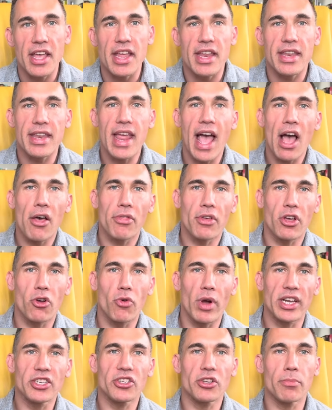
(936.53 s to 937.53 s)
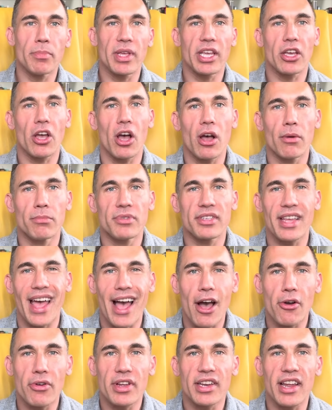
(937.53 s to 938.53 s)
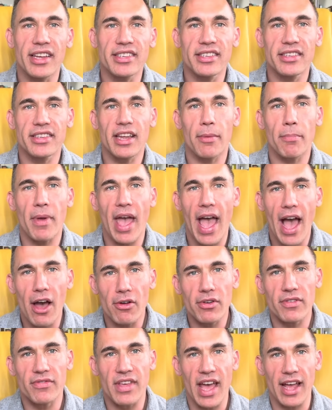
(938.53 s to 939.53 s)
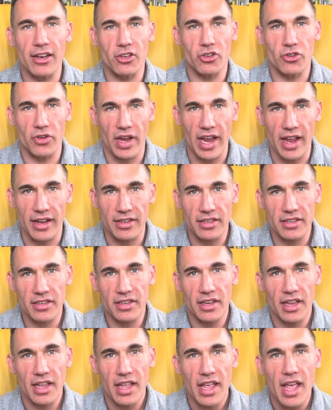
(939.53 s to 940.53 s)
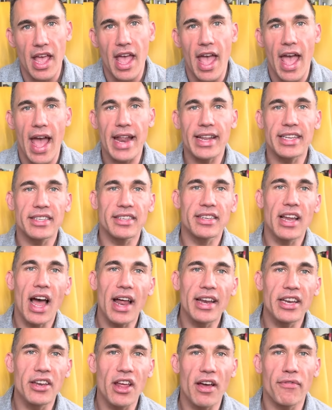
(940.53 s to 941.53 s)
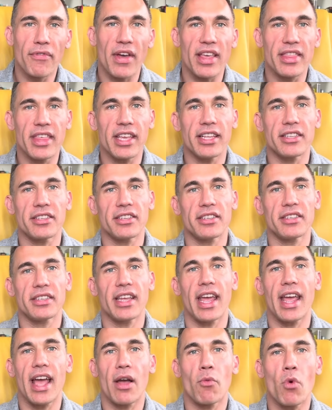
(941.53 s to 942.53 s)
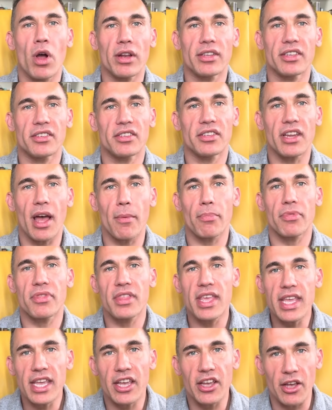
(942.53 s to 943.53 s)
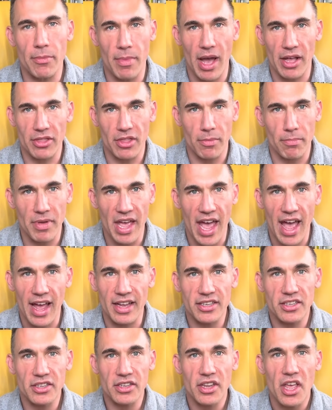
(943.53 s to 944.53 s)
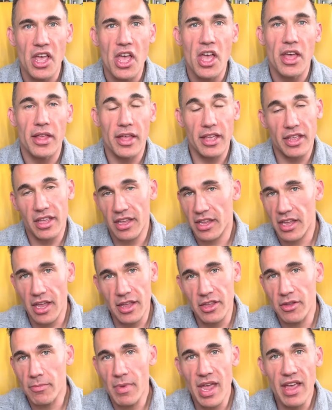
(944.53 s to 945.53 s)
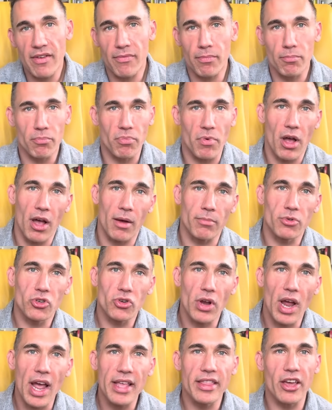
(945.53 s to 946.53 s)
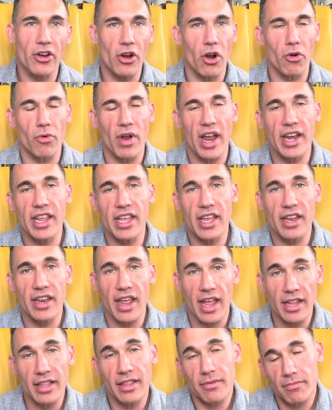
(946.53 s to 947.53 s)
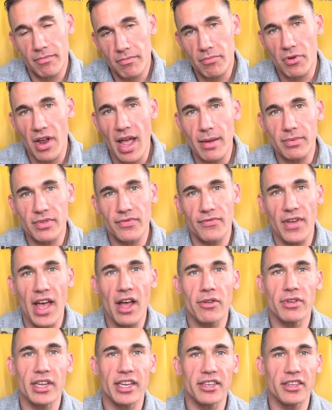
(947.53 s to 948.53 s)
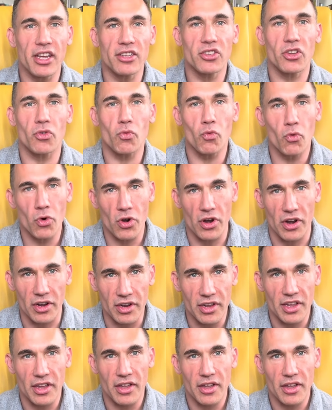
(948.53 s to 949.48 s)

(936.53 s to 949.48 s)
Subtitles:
Now the question becomes, how can I step out of that trance? And it's not enough, I think, to say I want to stop thinking about the past. And you may have tried that already and perhaps found it doesn't work.